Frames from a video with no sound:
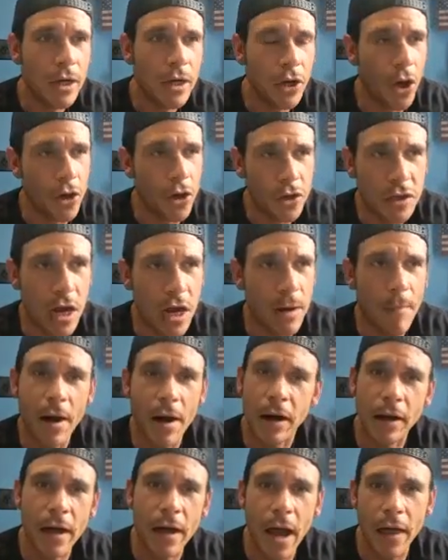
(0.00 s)
No, you're talking
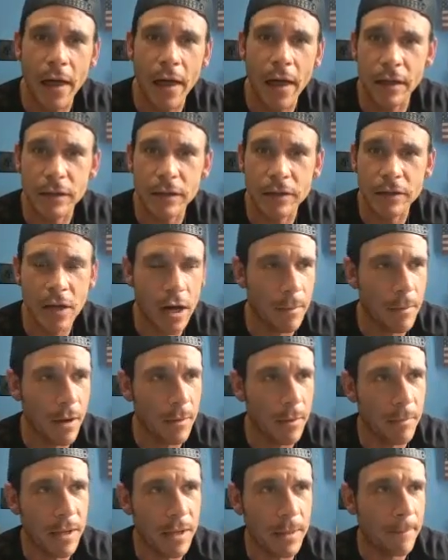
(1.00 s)
about a guy that is talking
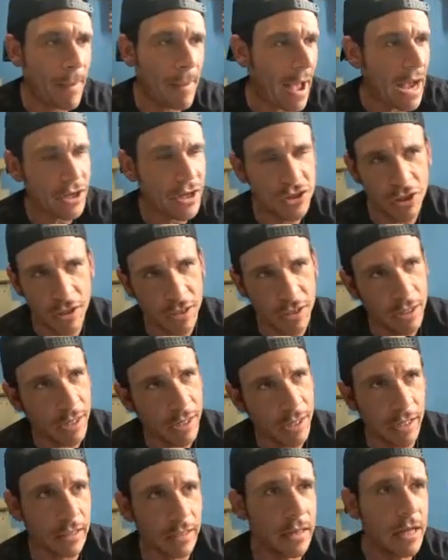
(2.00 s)
about being
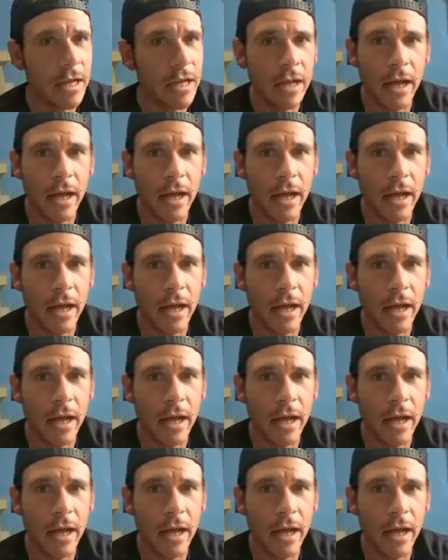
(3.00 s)
passionate